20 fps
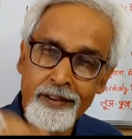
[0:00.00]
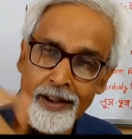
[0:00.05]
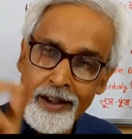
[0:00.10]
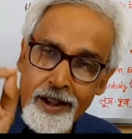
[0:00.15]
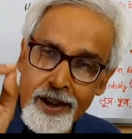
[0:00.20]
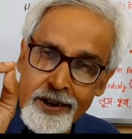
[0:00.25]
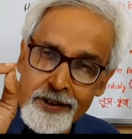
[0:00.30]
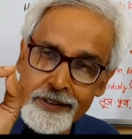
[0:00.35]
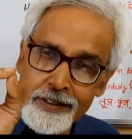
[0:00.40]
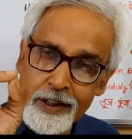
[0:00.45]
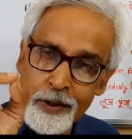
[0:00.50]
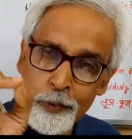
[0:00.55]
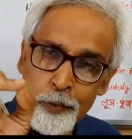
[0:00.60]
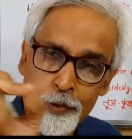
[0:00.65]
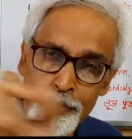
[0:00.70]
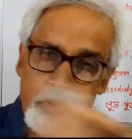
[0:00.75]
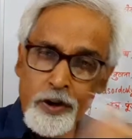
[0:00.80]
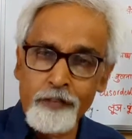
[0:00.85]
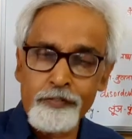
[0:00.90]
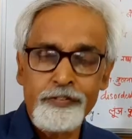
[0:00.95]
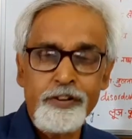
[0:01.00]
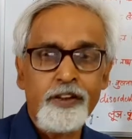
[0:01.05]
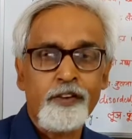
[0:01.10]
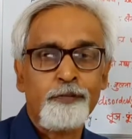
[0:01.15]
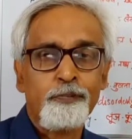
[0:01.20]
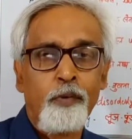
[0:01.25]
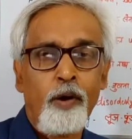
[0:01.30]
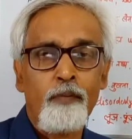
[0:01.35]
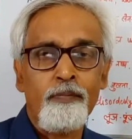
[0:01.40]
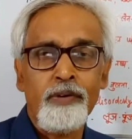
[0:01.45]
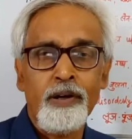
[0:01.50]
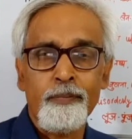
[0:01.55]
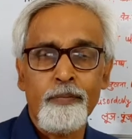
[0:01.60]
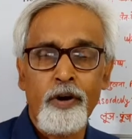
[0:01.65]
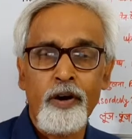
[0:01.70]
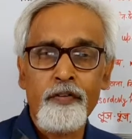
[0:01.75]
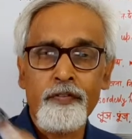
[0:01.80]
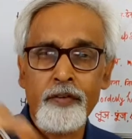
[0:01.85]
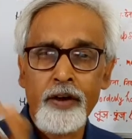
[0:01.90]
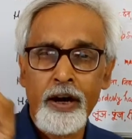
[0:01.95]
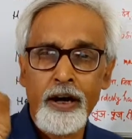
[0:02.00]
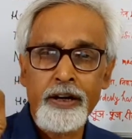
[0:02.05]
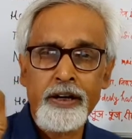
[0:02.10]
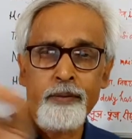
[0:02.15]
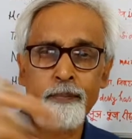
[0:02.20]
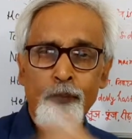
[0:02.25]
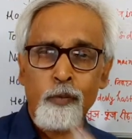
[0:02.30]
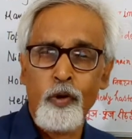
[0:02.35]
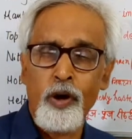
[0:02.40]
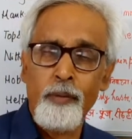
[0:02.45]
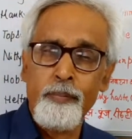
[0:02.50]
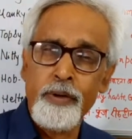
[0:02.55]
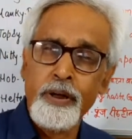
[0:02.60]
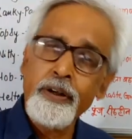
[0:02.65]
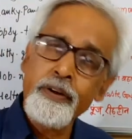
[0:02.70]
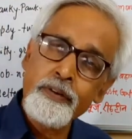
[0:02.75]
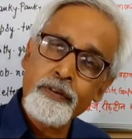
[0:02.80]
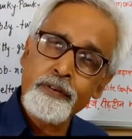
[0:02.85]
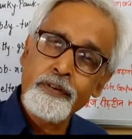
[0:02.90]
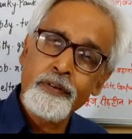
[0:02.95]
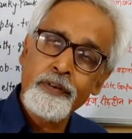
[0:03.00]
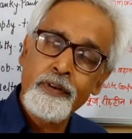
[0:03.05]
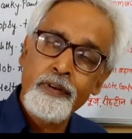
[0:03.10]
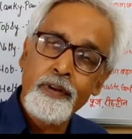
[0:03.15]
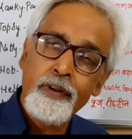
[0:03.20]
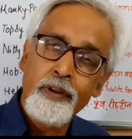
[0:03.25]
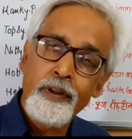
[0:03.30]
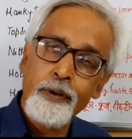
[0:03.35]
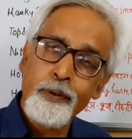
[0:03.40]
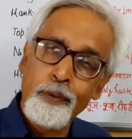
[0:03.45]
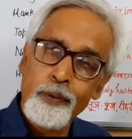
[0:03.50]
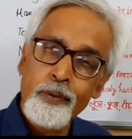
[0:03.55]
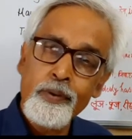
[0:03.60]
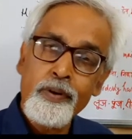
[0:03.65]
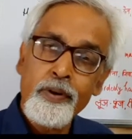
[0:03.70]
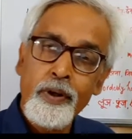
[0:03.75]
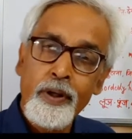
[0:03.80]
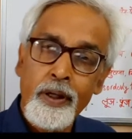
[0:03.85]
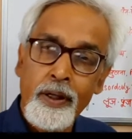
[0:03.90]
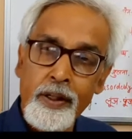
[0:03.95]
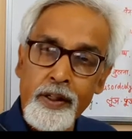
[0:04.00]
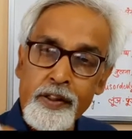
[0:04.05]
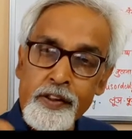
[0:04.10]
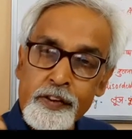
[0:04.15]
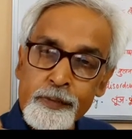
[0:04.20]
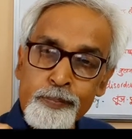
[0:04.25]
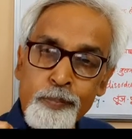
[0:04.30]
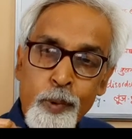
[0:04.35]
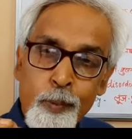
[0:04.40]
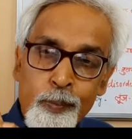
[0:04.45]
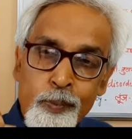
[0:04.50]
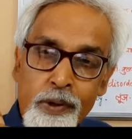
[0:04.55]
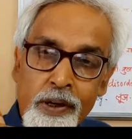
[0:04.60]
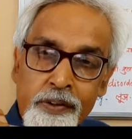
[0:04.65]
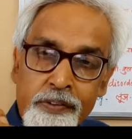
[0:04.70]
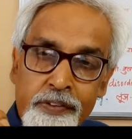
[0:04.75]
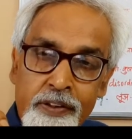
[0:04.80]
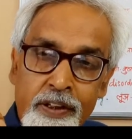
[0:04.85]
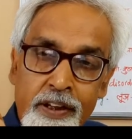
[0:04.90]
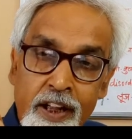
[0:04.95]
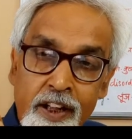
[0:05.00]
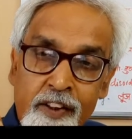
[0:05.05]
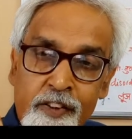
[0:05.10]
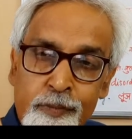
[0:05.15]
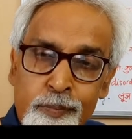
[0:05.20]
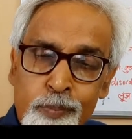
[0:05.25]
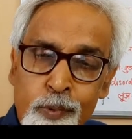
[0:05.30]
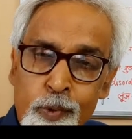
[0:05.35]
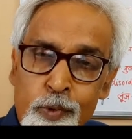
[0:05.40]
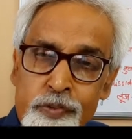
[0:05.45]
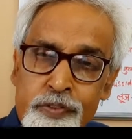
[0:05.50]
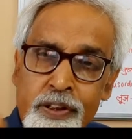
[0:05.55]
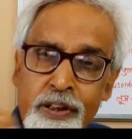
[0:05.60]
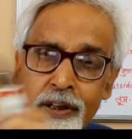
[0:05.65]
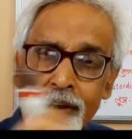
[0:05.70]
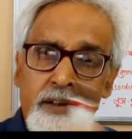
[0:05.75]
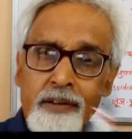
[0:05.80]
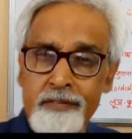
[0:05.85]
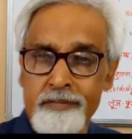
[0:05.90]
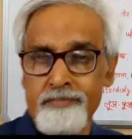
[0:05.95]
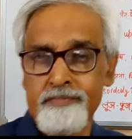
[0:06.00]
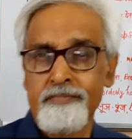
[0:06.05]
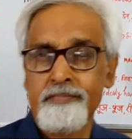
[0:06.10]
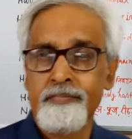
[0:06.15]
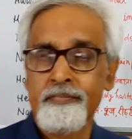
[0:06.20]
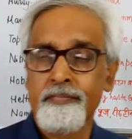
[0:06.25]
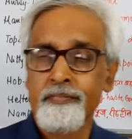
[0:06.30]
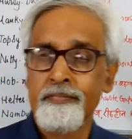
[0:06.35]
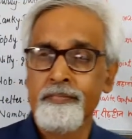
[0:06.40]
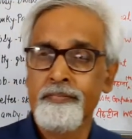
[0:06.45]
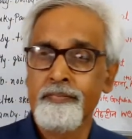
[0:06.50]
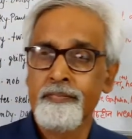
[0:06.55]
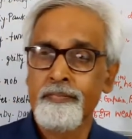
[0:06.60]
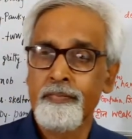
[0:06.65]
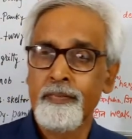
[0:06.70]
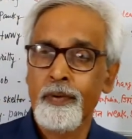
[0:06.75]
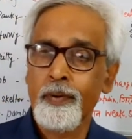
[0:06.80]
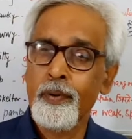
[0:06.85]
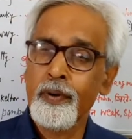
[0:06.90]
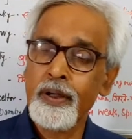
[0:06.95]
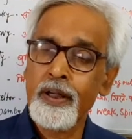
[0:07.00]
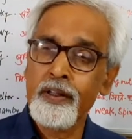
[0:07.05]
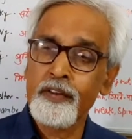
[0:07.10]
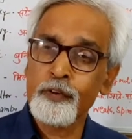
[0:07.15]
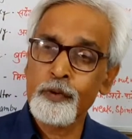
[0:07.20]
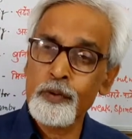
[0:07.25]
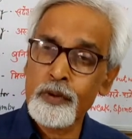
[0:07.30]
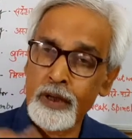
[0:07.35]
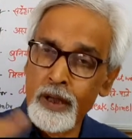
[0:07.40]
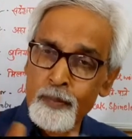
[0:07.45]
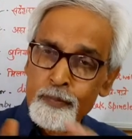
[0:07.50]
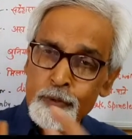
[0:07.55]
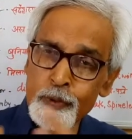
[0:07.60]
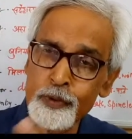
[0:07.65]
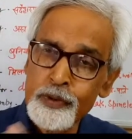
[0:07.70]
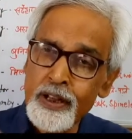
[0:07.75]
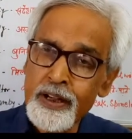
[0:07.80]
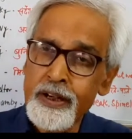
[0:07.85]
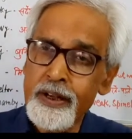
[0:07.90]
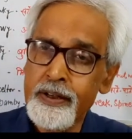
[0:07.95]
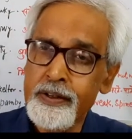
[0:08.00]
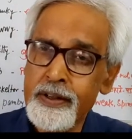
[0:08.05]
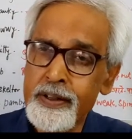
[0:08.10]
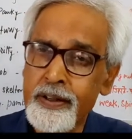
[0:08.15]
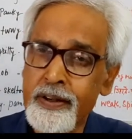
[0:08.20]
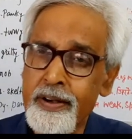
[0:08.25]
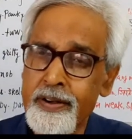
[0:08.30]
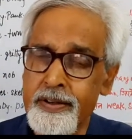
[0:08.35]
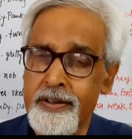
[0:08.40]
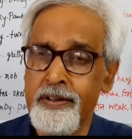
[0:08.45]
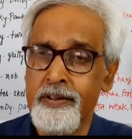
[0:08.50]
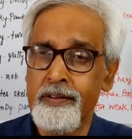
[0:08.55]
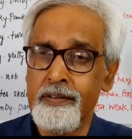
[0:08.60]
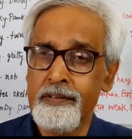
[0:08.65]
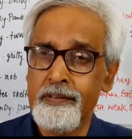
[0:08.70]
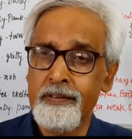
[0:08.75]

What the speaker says: At the root of this problem of unemployment, is population explosion. Okay, so come to the nitty-gritty.